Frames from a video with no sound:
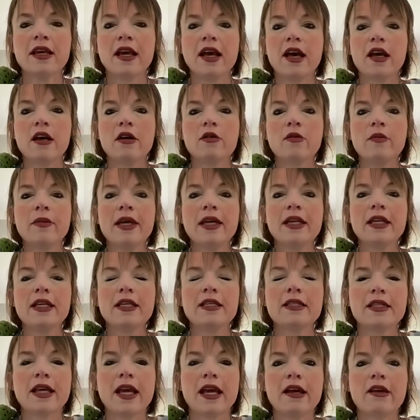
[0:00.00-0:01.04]
How many
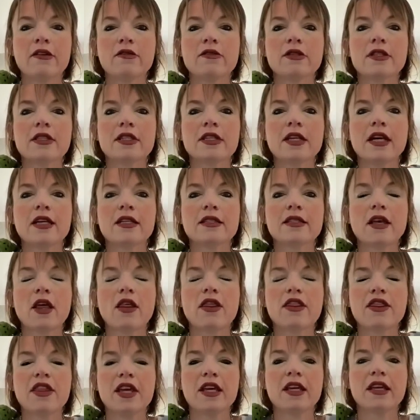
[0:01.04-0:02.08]
sounds does
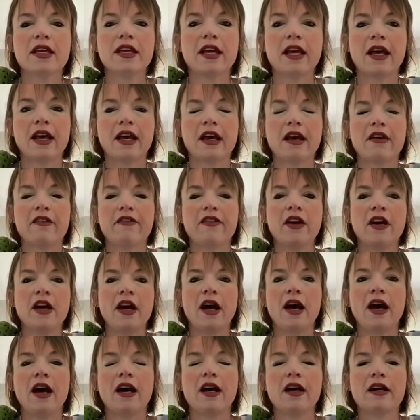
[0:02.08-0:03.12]
thing have?
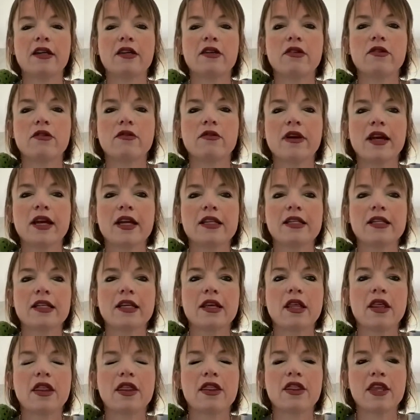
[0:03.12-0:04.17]
Are you
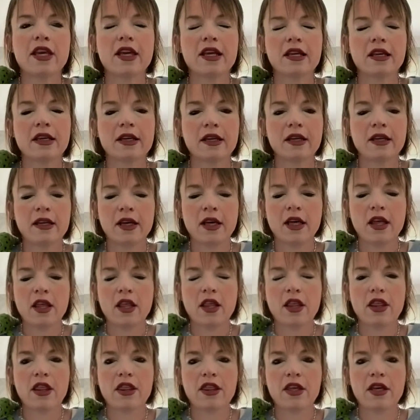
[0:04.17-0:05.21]
ready? Thing,
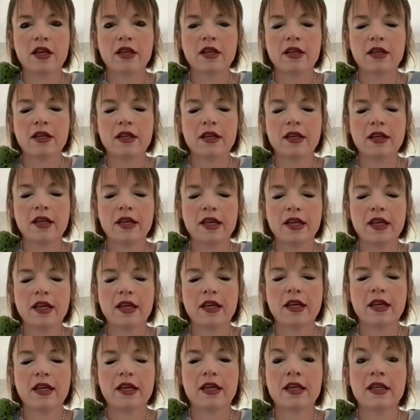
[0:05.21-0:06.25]
th, -i. Eh
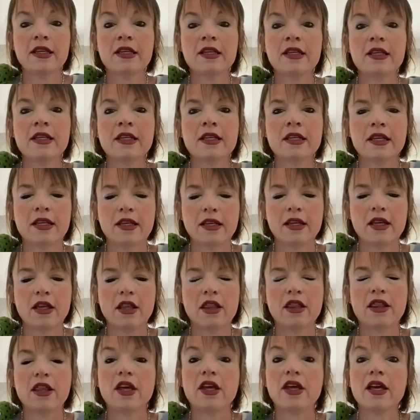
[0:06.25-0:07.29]
inge,
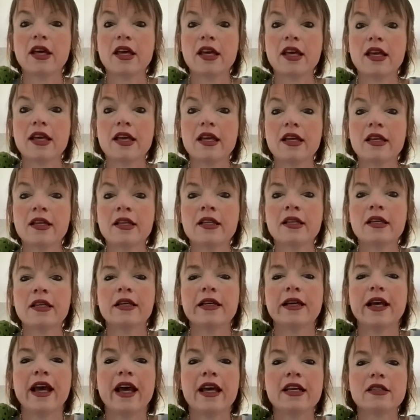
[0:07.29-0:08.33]
the inge. It
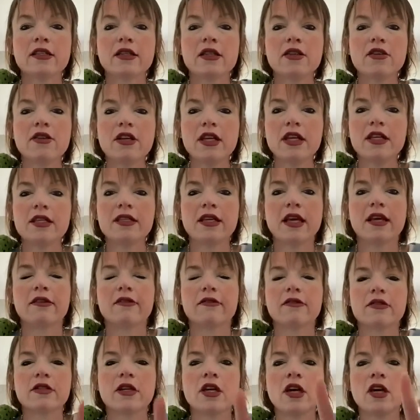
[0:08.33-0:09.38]
has three
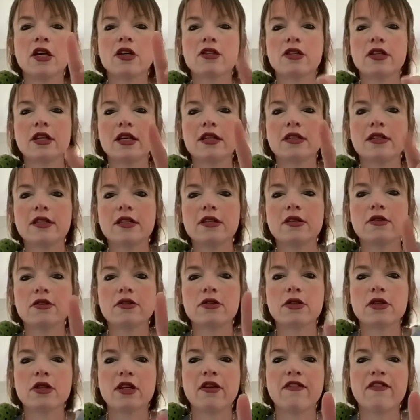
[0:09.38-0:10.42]
sounds. So let's see those
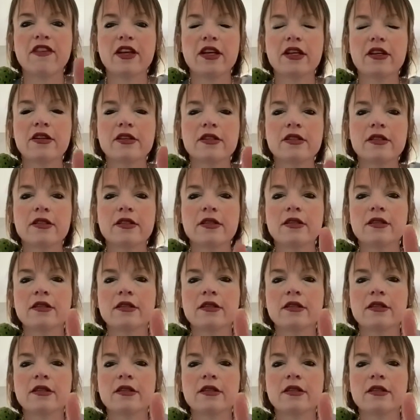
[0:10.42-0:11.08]
three fingers.